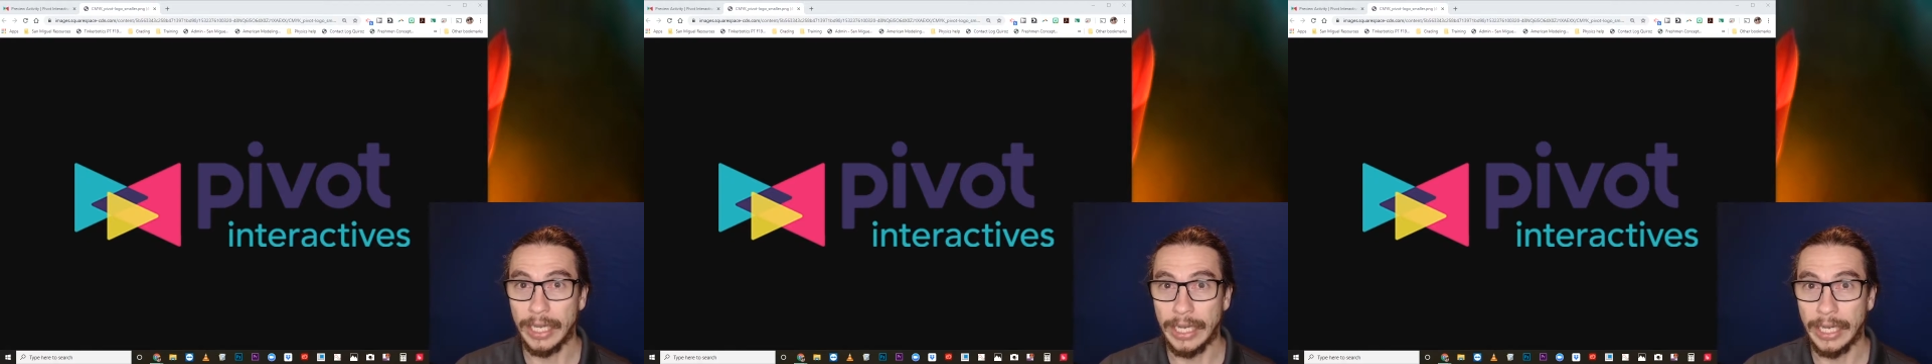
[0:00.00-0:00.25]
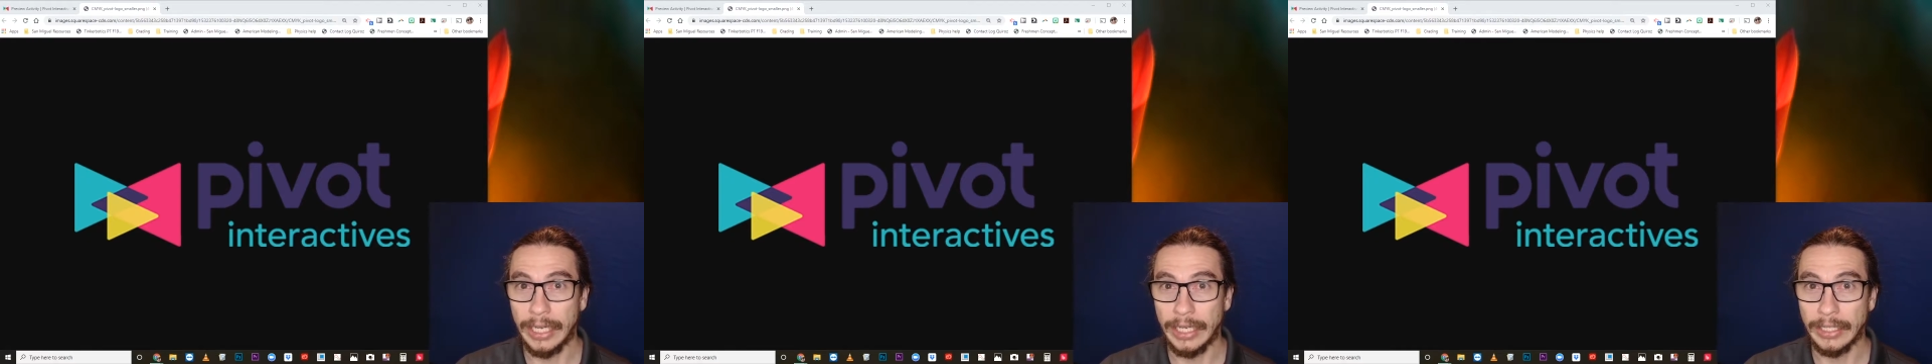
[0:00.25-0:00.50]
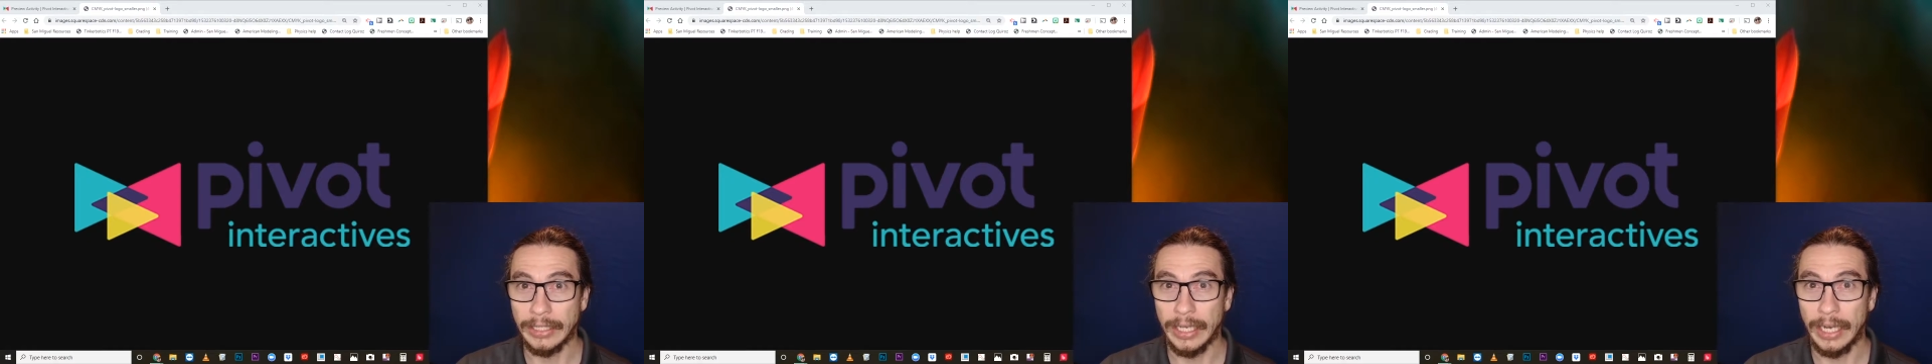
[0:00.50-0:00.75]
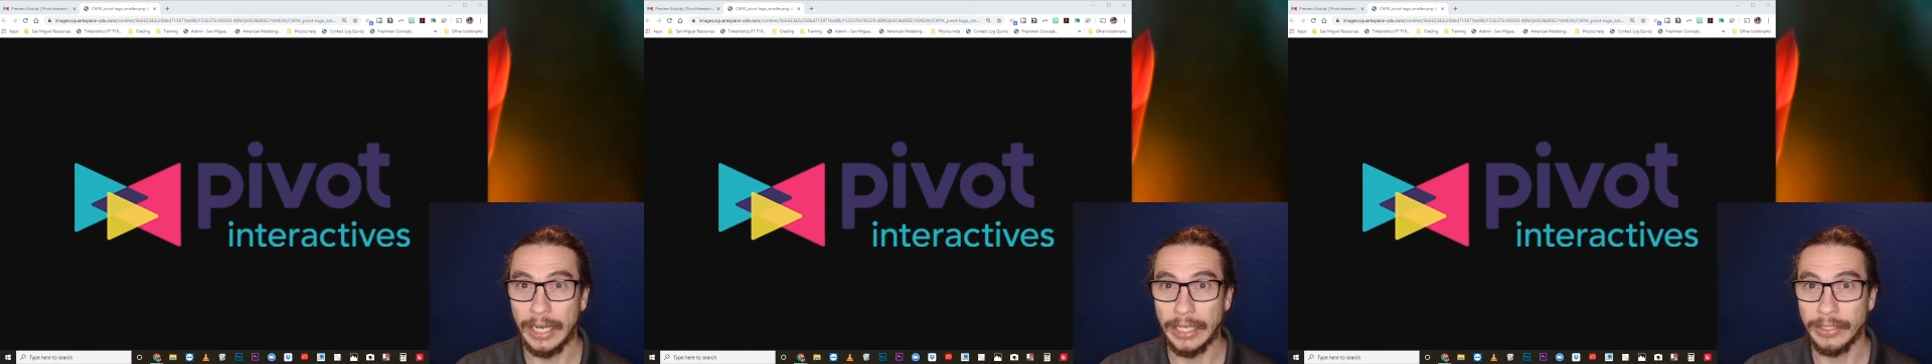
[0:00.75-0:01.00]
and
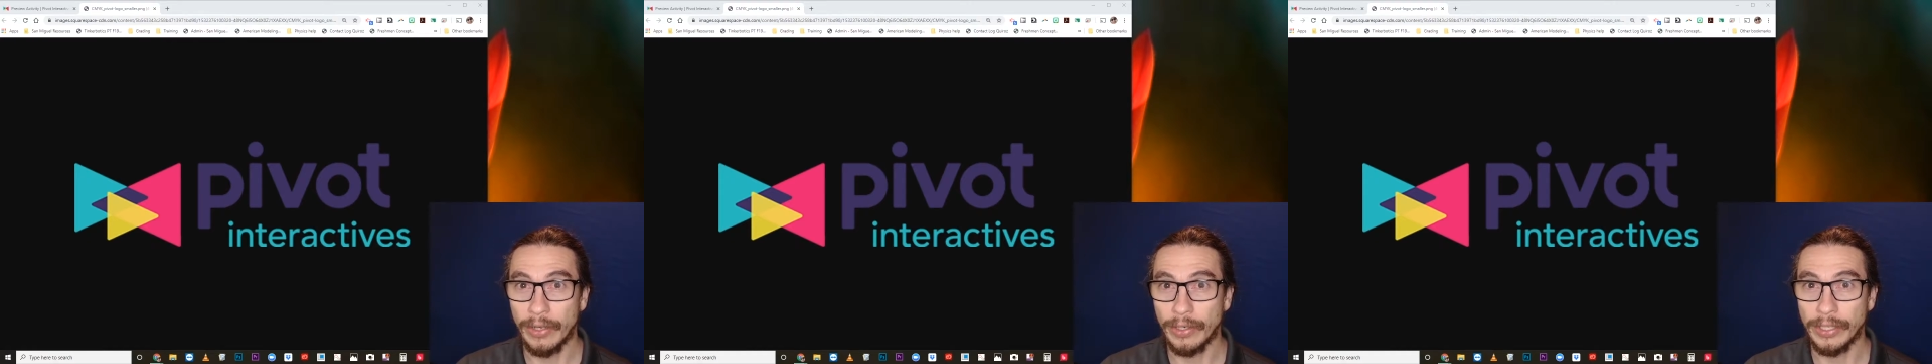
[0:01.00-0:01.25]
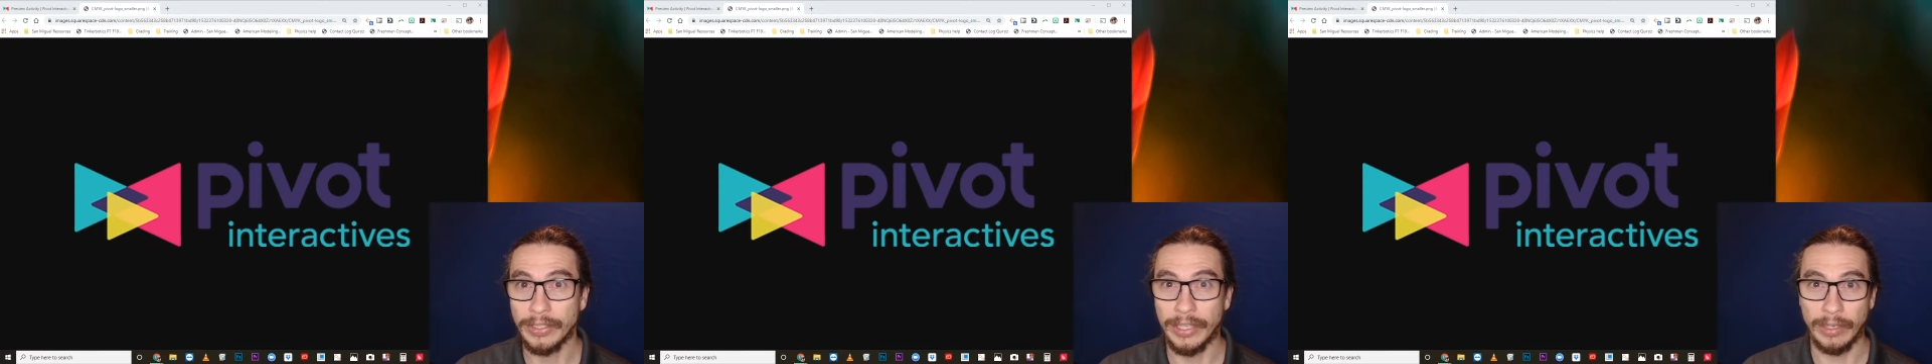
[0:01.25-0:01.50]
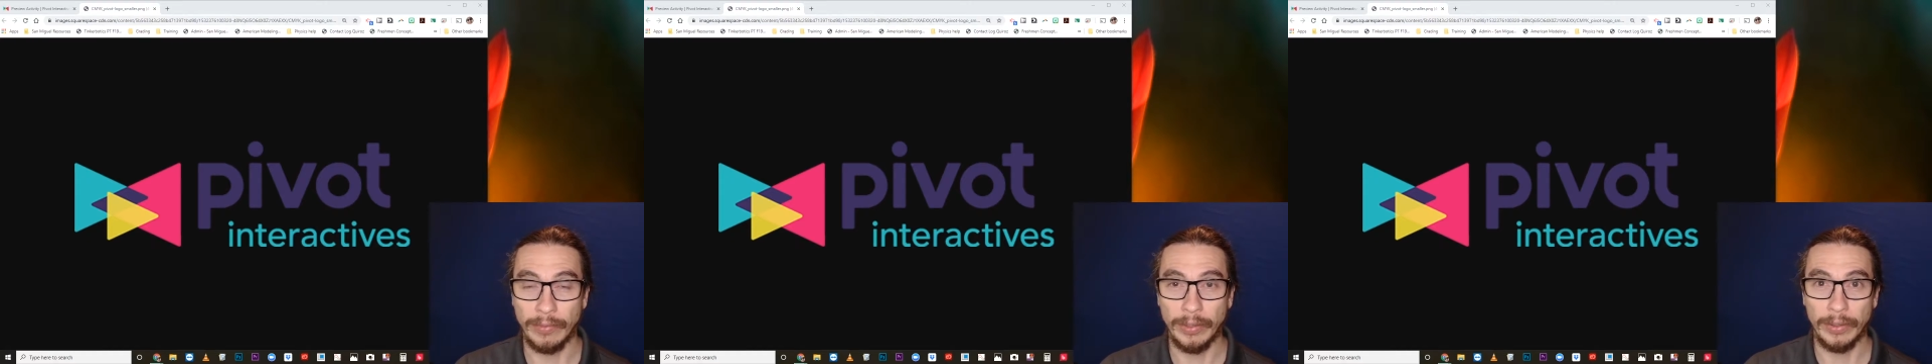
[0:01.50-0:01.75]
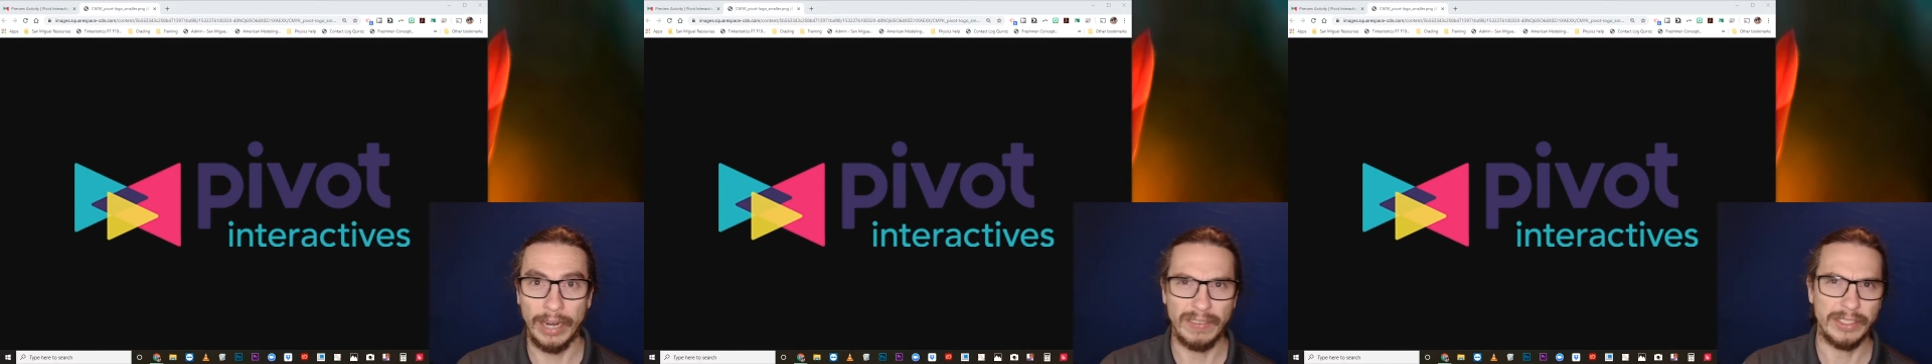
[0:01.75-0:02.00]
I noticed that we
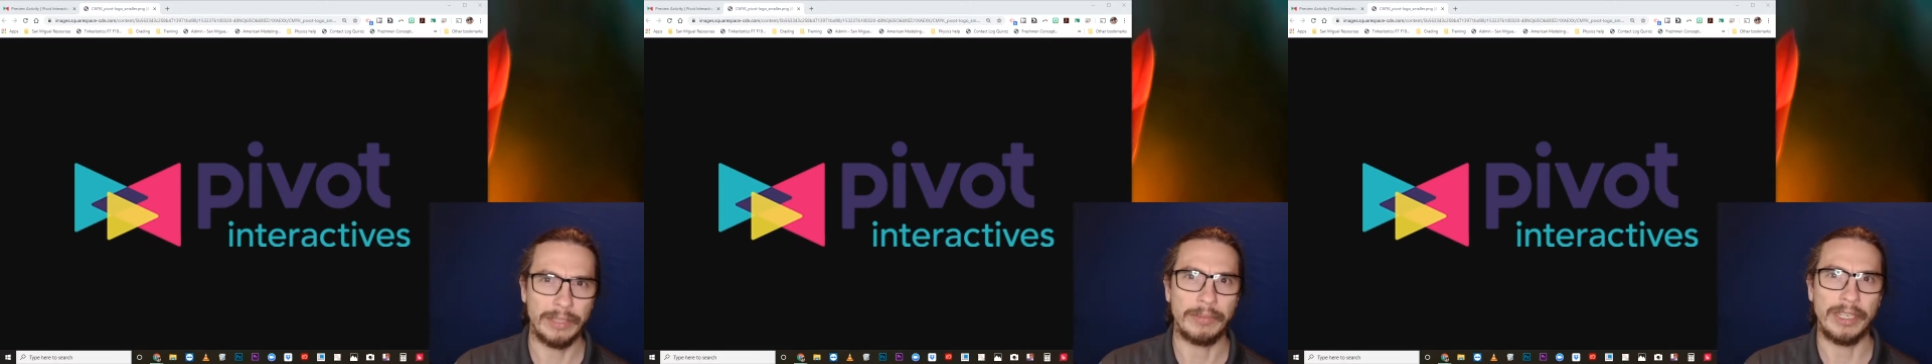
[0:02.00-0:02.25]
were having some